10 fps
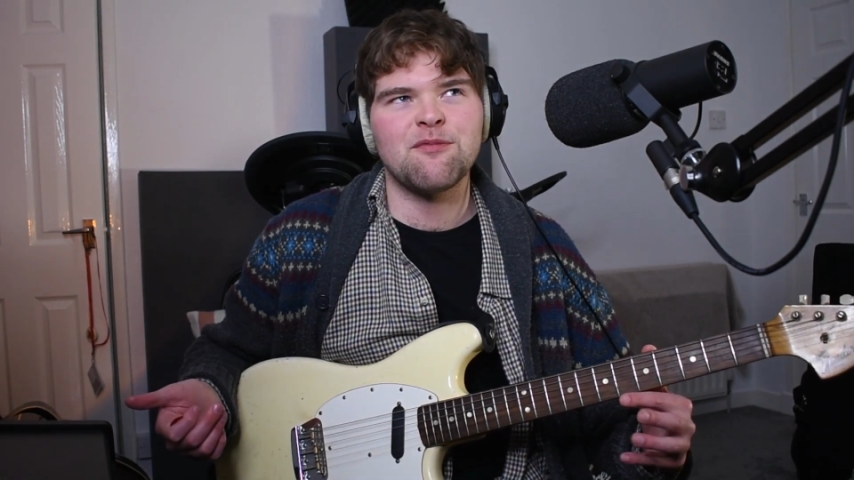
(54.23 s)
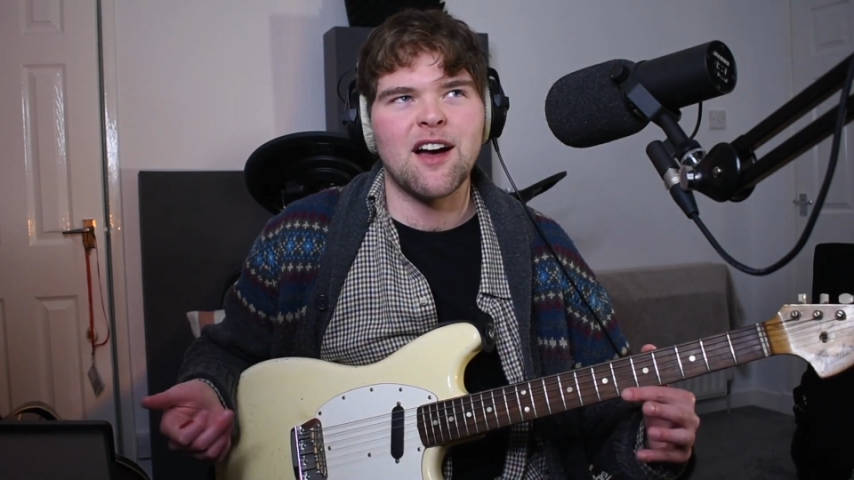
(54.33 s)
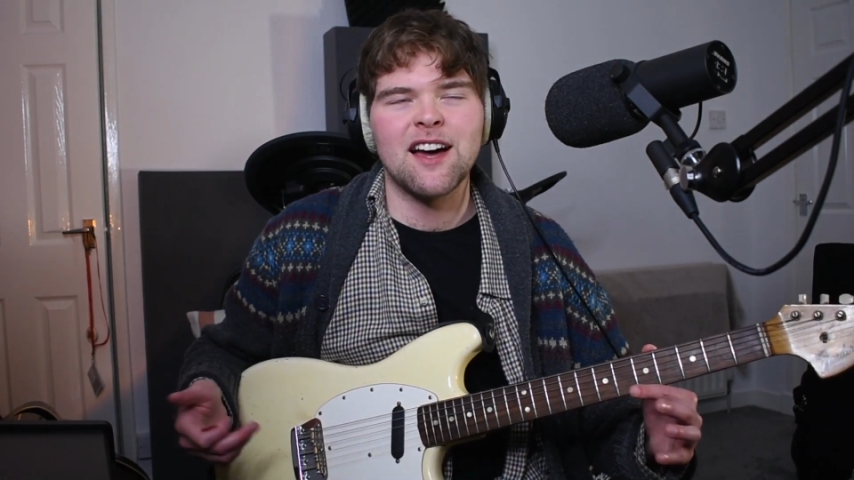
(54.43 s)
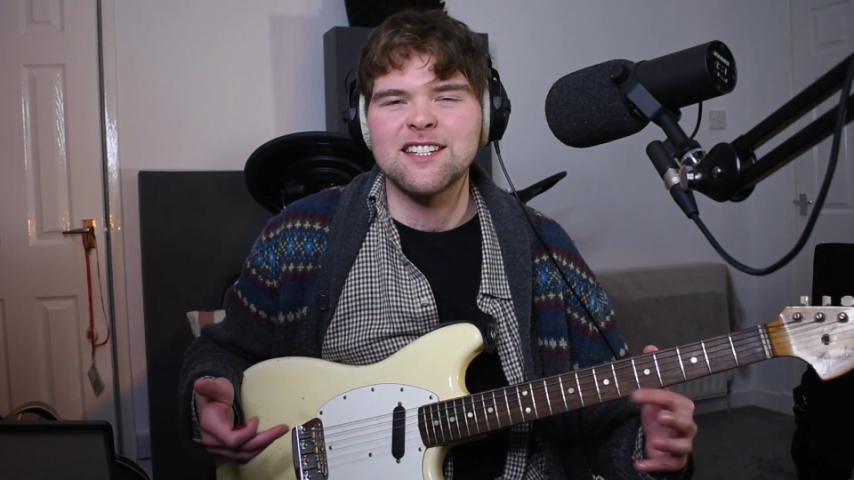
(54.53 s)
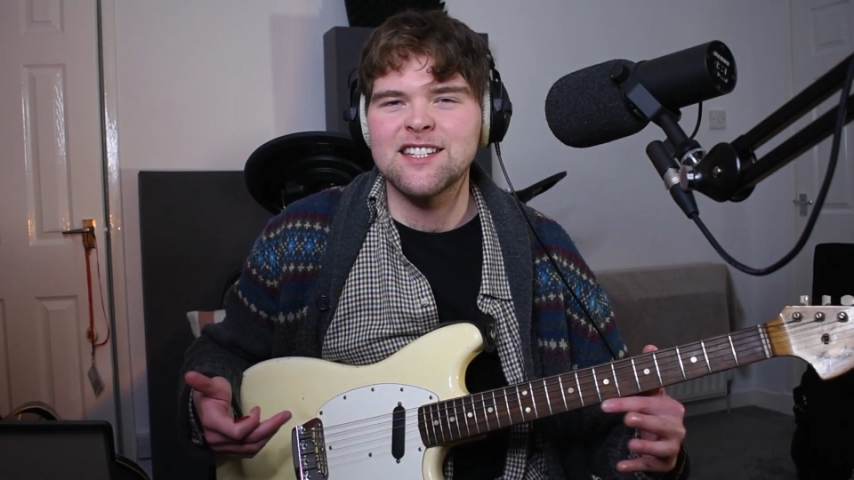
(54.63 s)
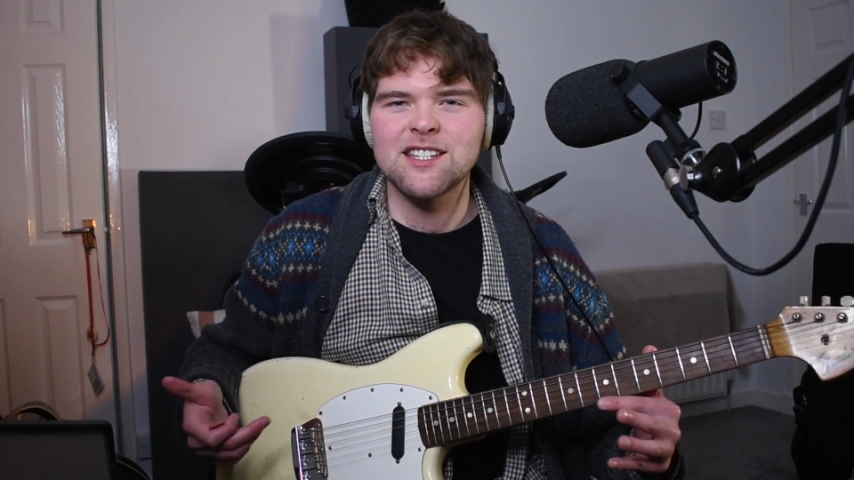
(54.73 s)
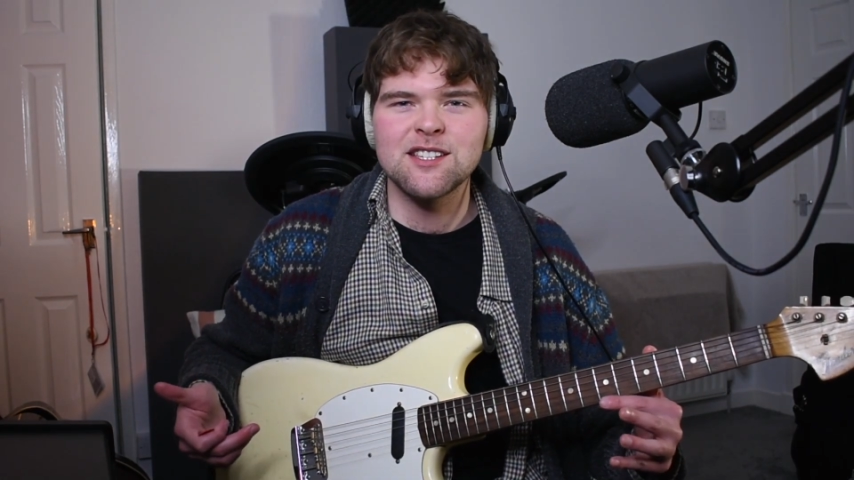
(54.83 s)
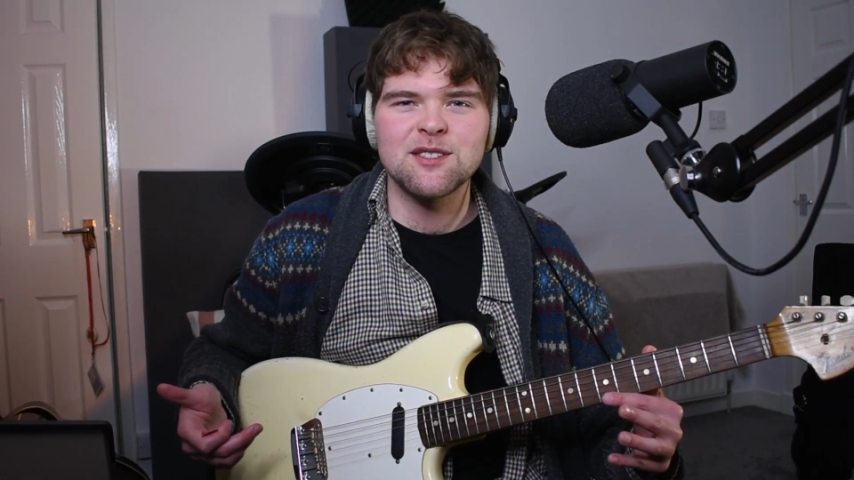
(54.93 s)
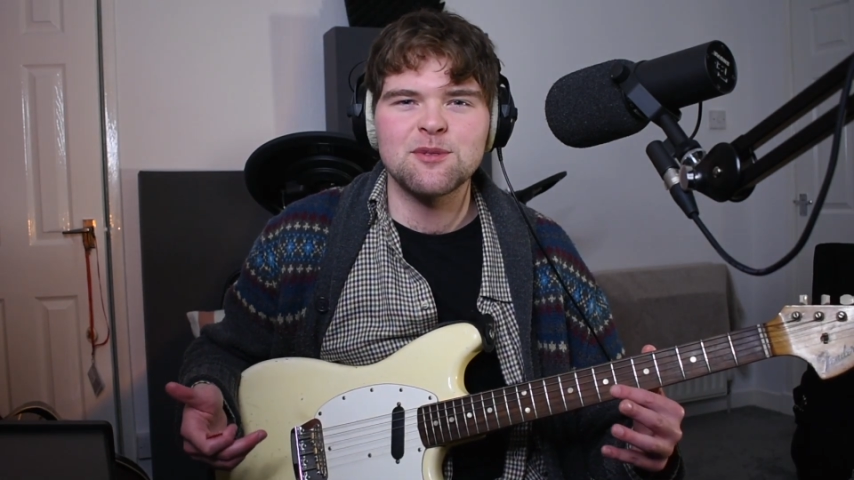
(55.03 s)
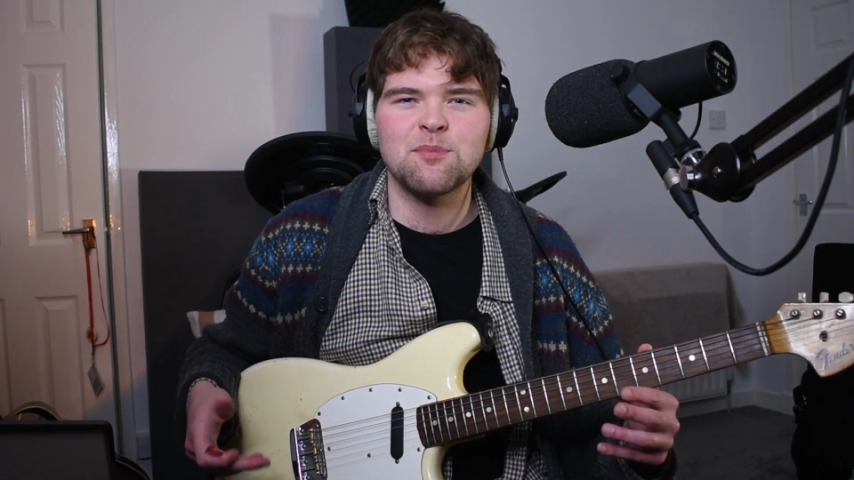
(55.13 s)

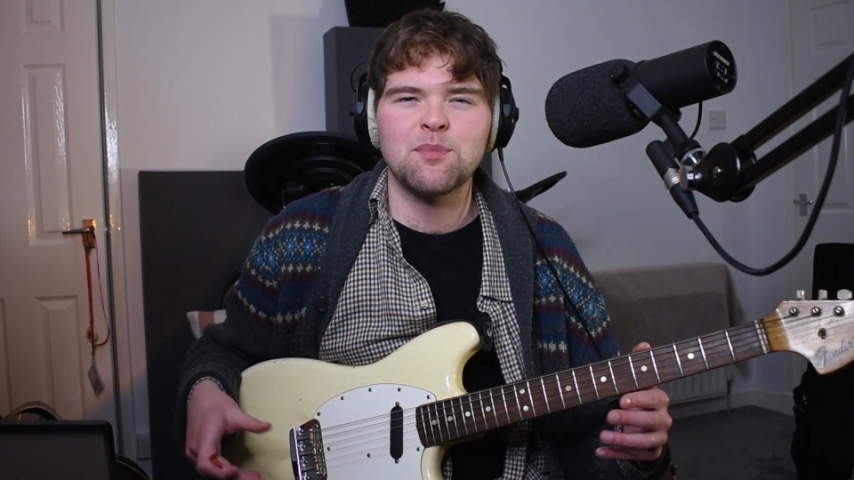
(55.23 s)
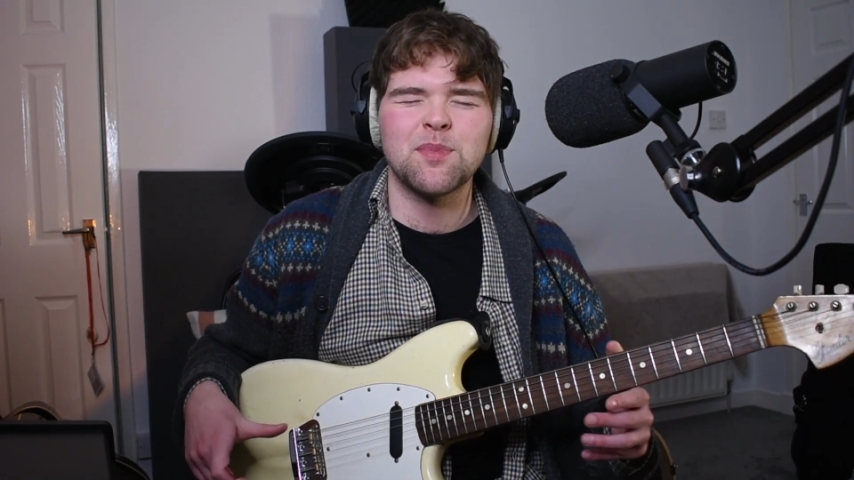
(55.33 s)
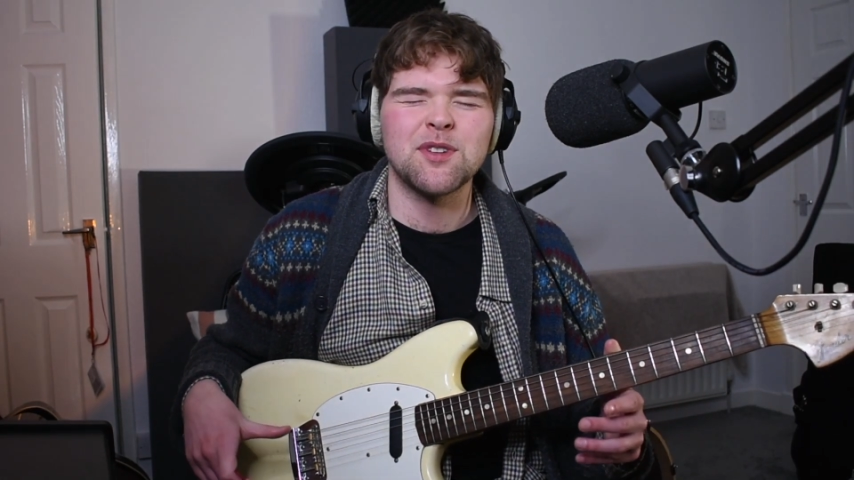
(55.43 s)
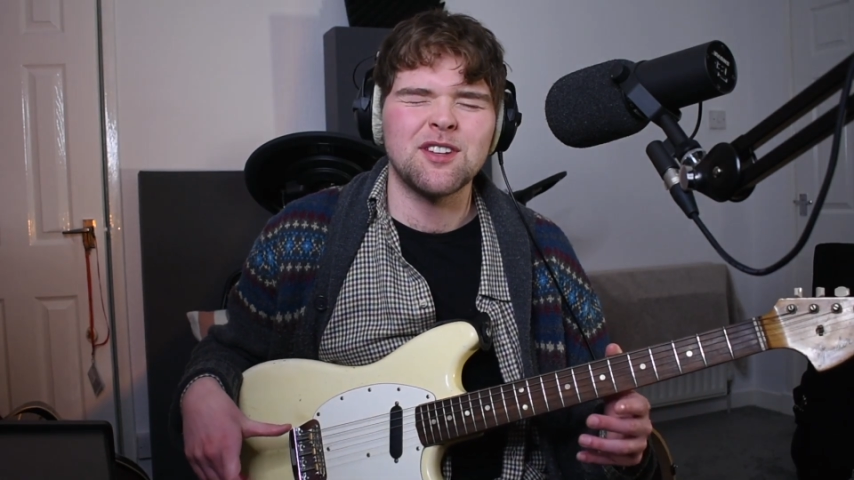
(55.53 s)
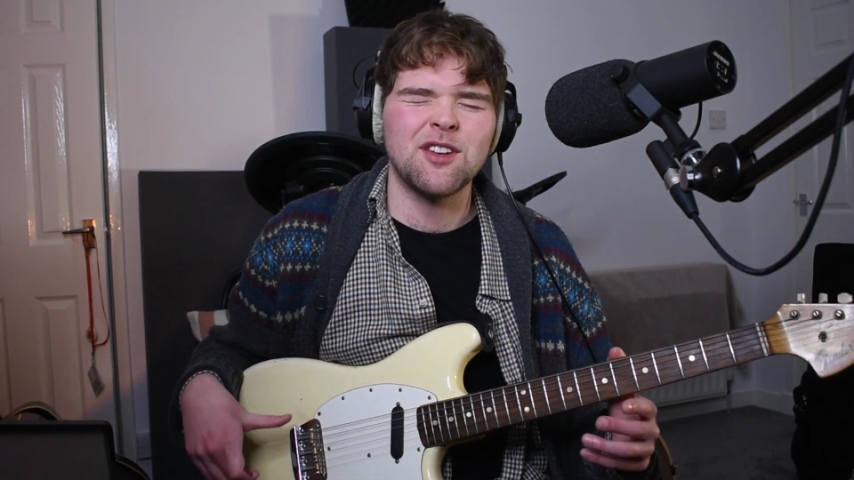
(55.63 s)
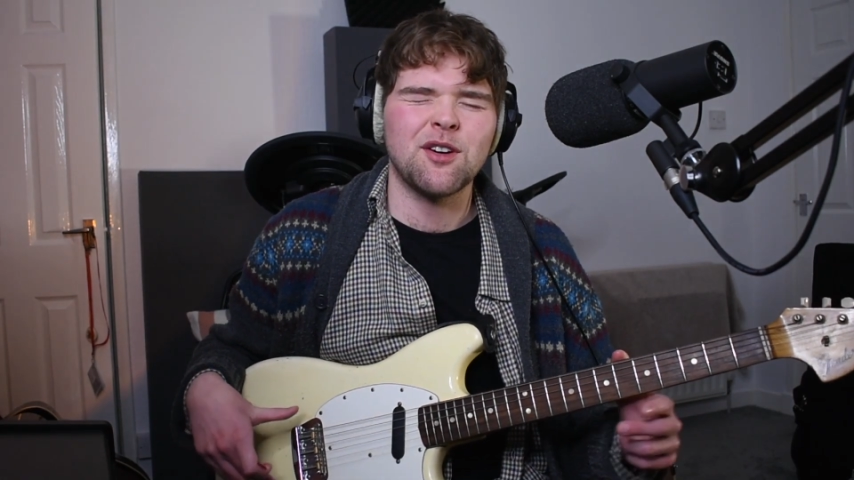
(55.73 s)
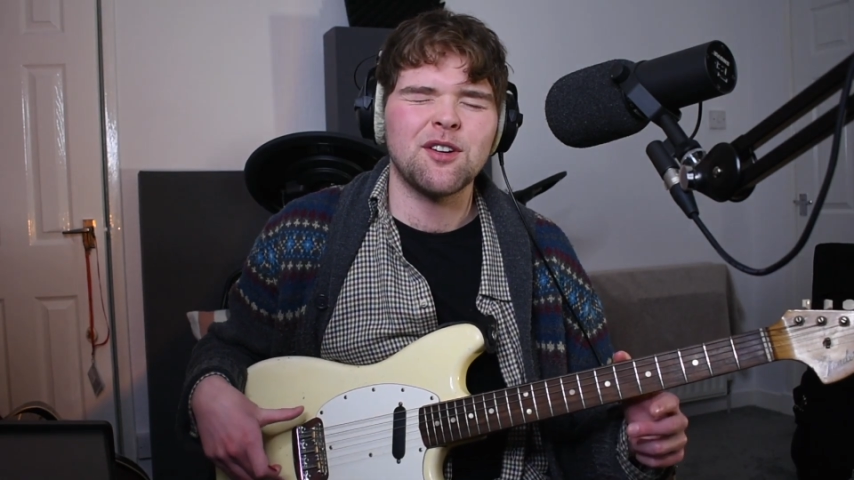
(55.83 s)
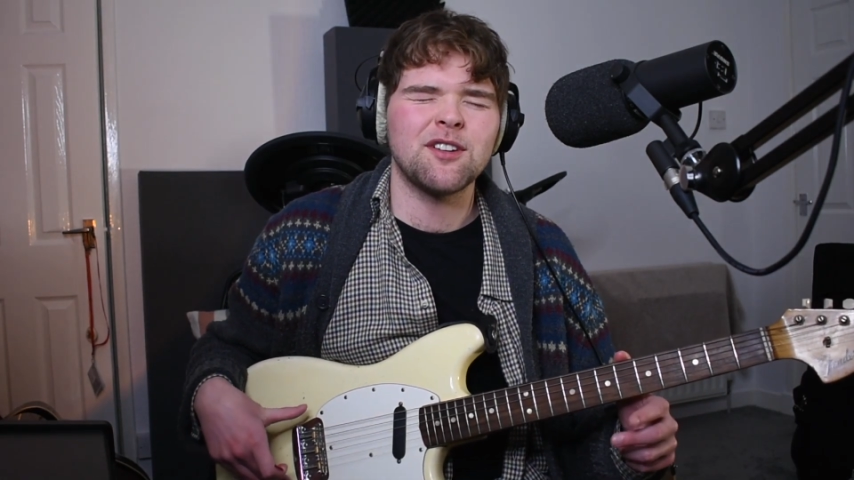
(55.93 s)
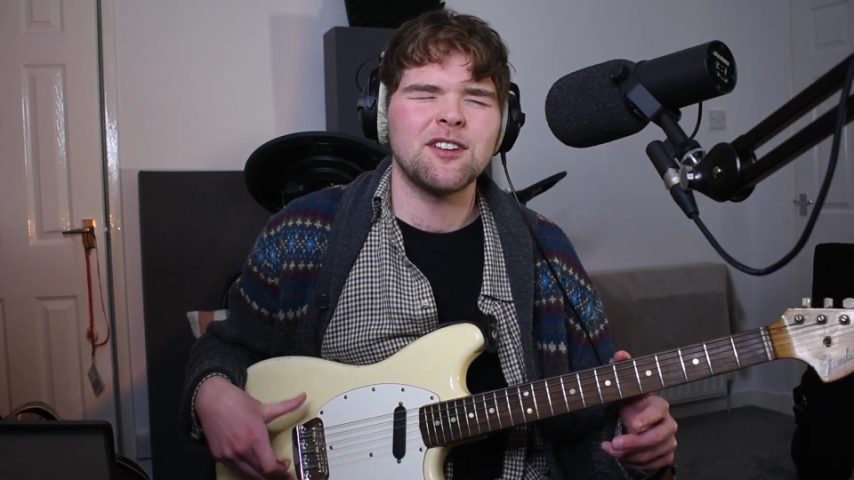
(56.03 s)
ideas but not